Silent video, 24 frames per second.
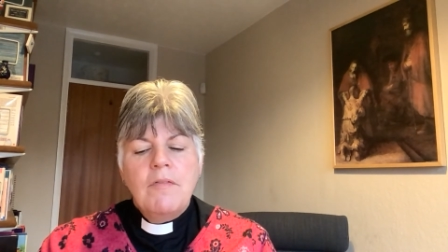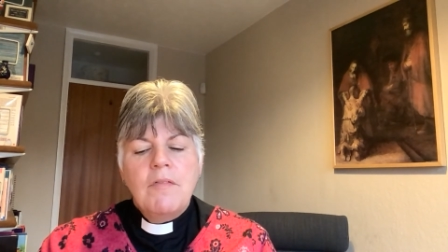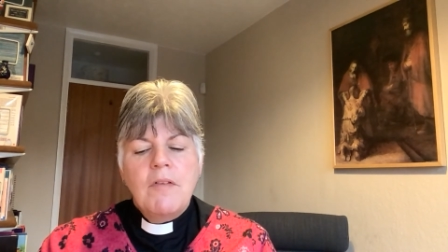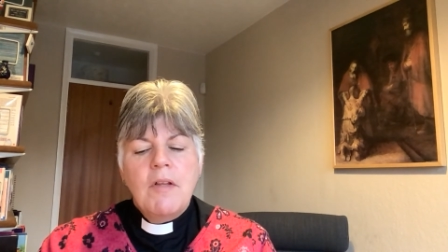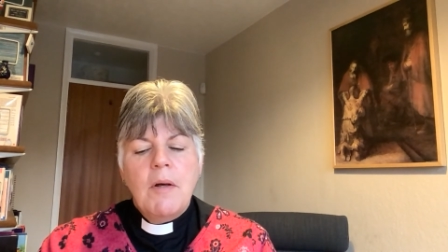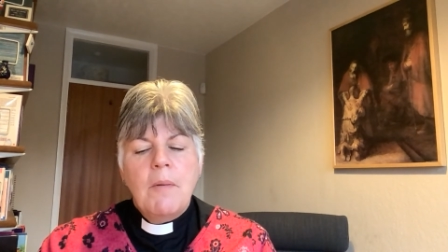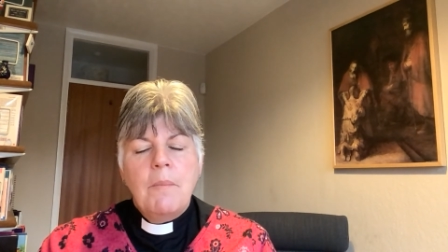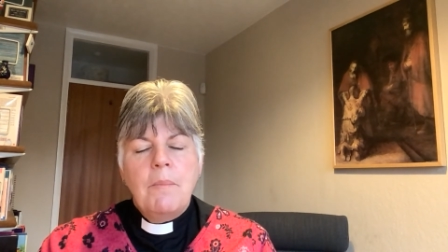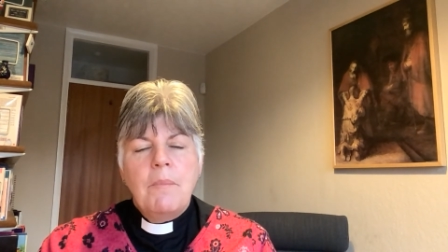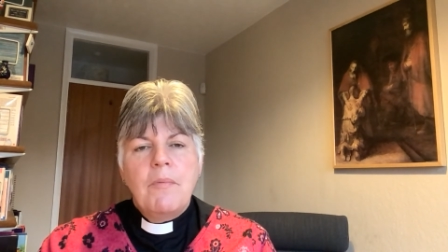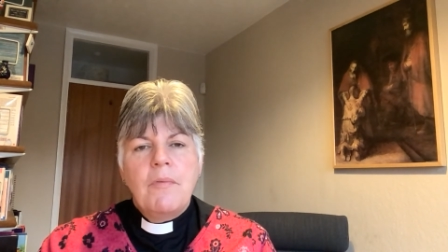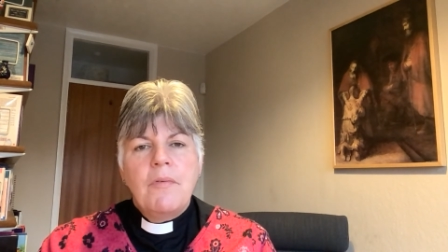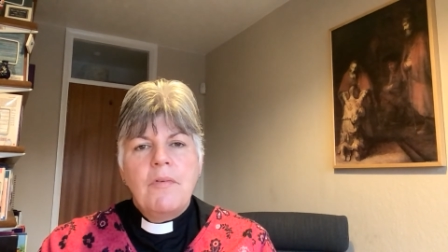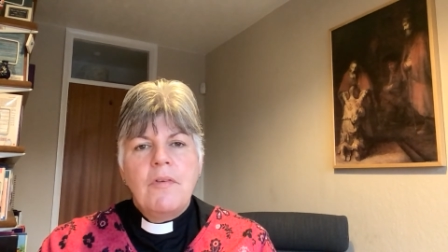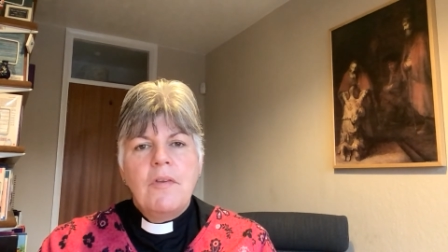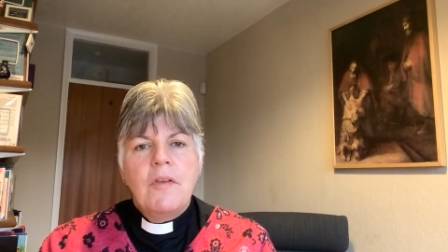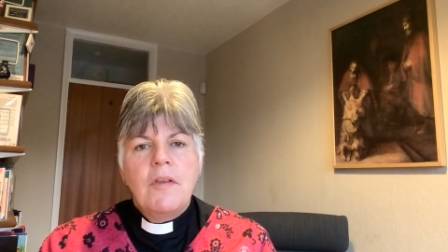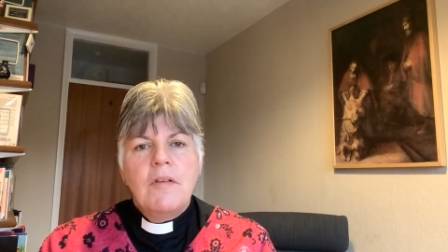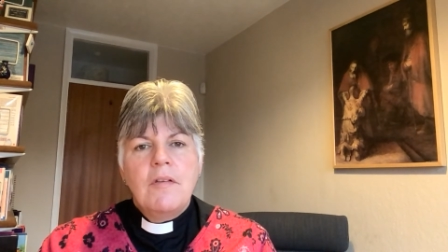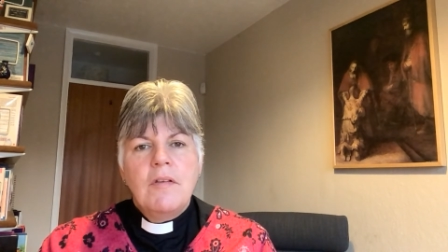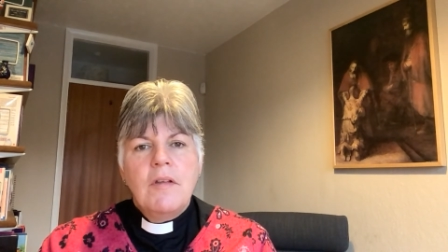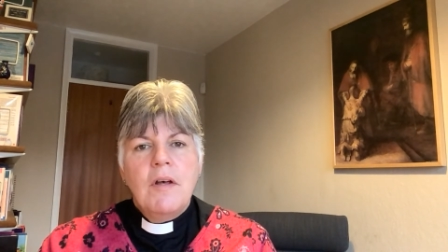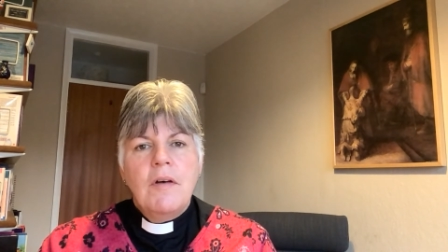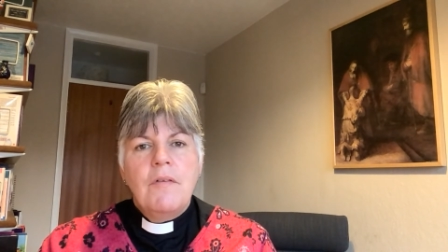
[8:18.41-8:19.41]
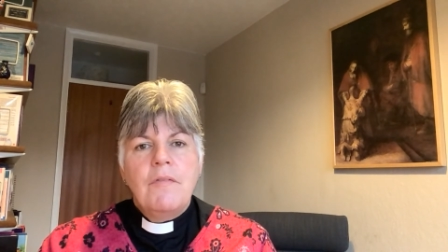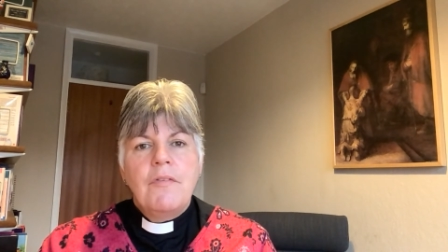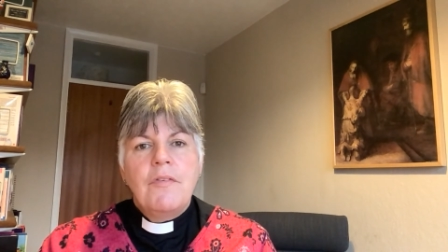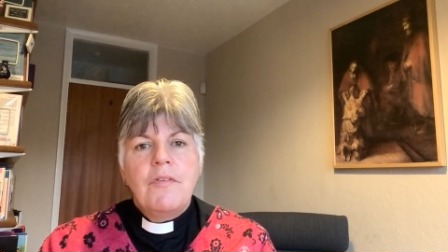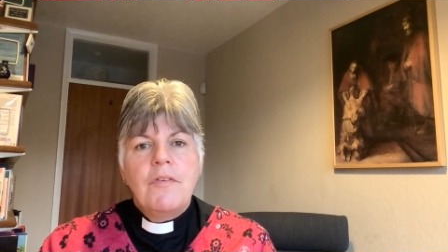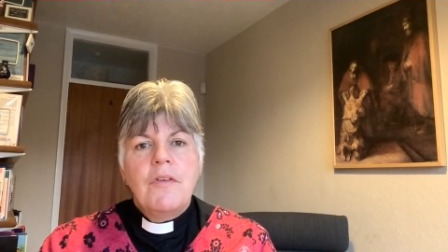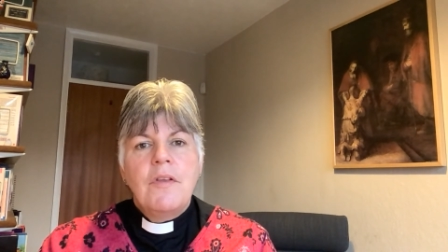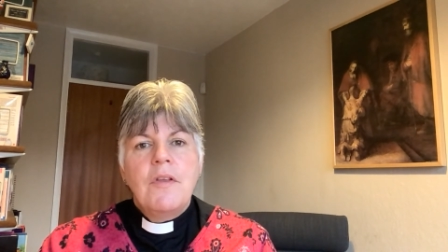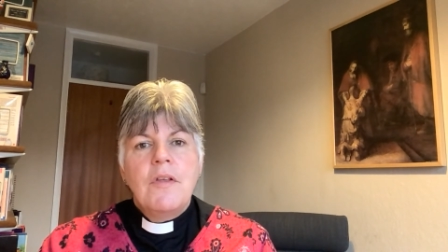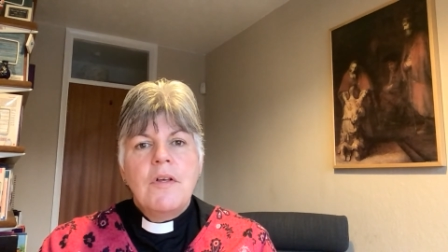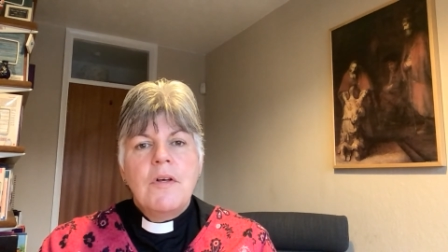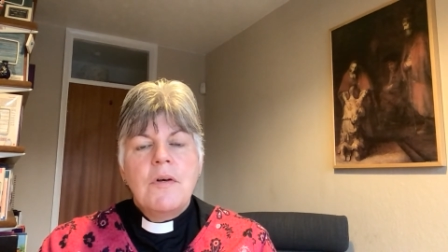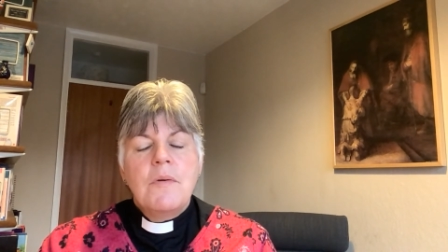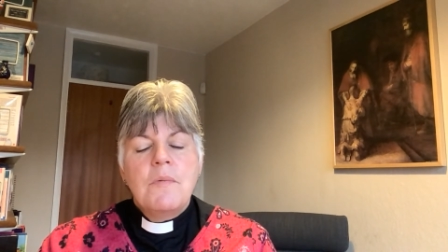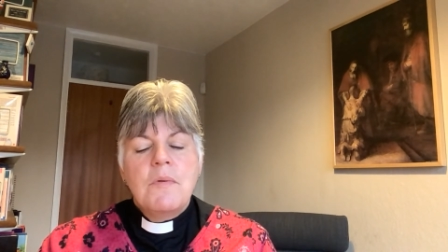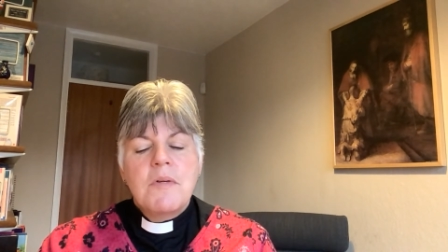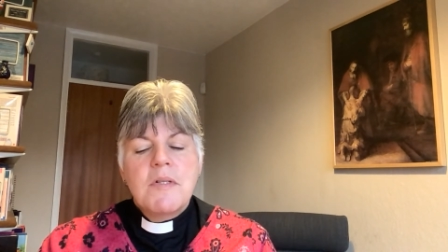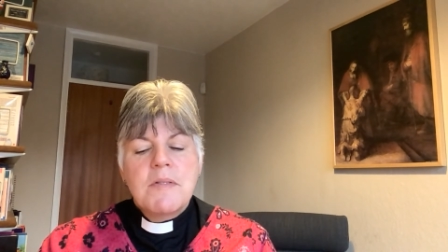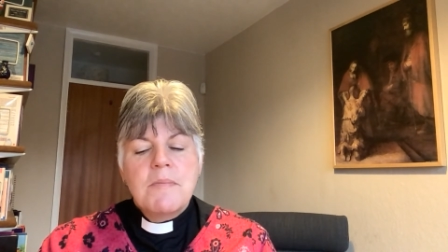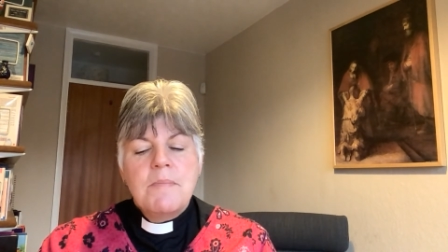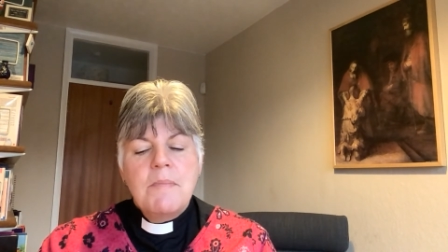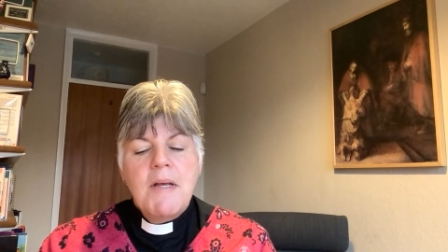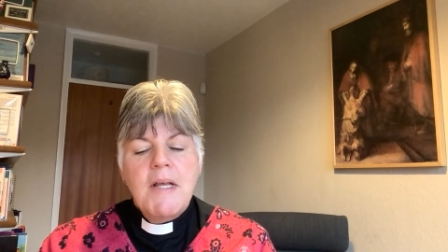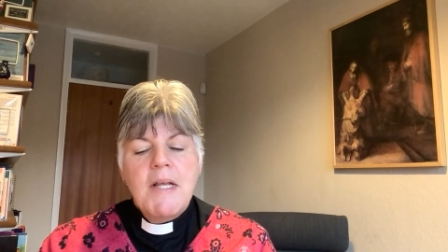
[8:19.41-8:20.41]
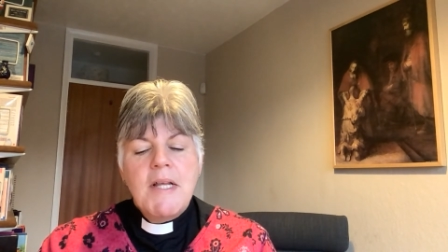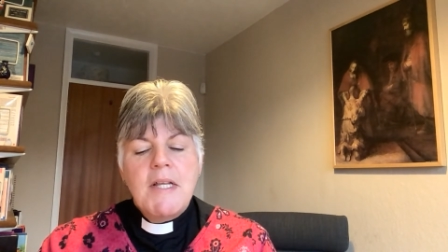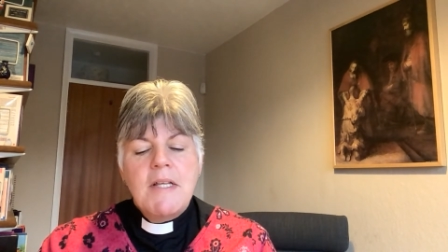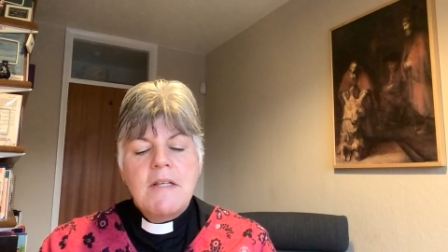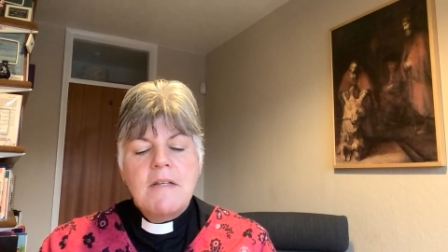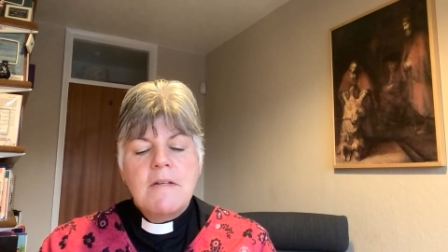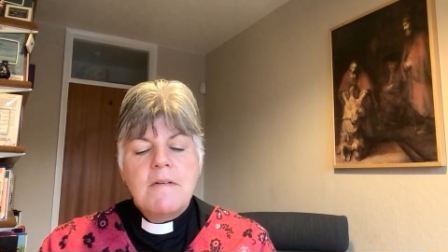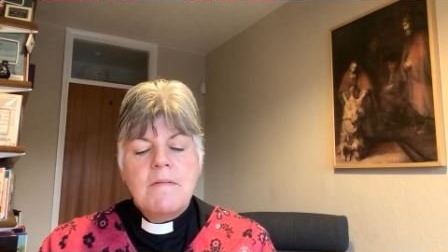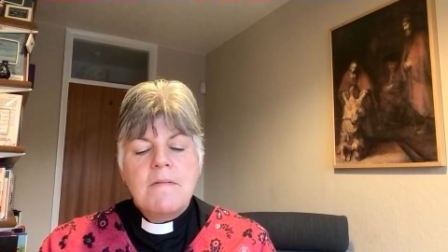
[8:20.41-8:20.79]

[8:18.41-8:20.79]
doves. doves was made.